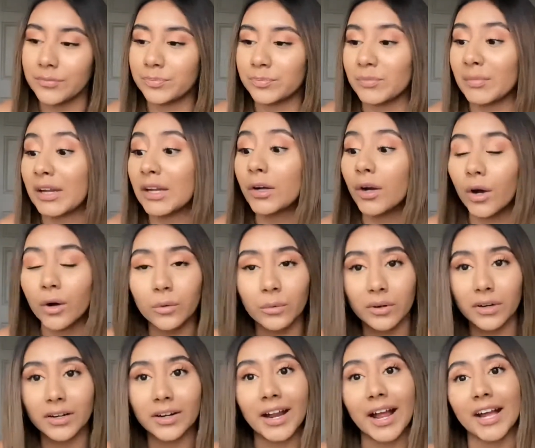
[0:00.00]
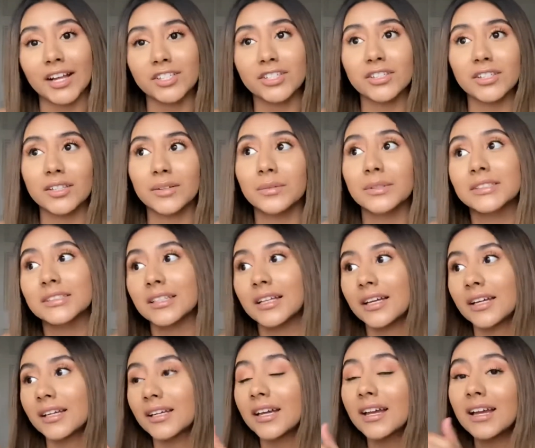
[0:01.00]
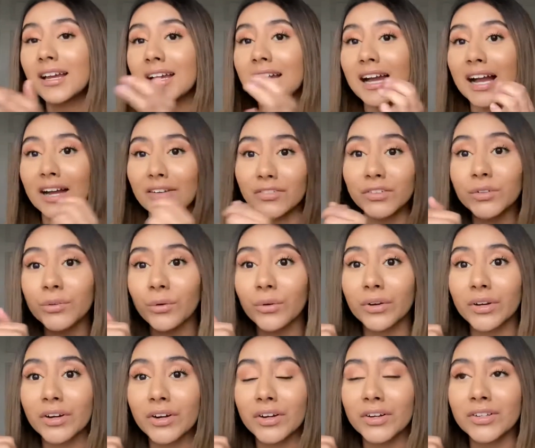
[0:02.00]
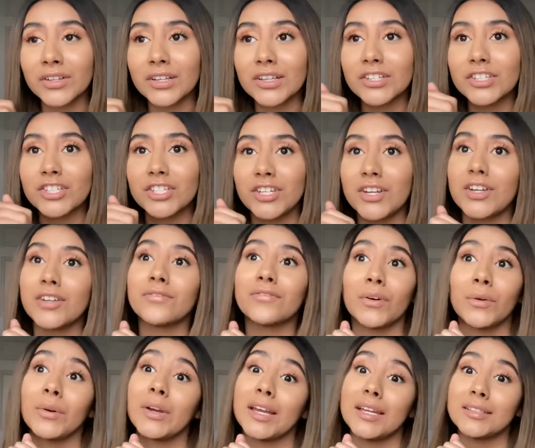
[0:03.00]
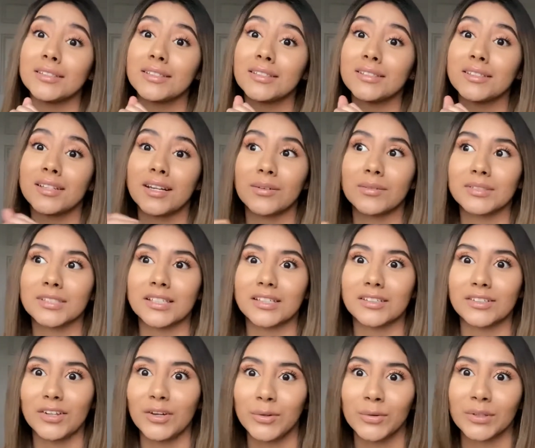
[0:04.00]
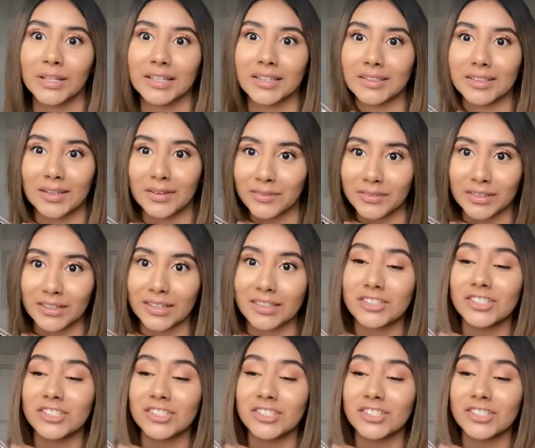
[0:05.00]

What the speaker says: My coworker actually was like, have you ordered Shein phone cases? And I was like, no, like, never.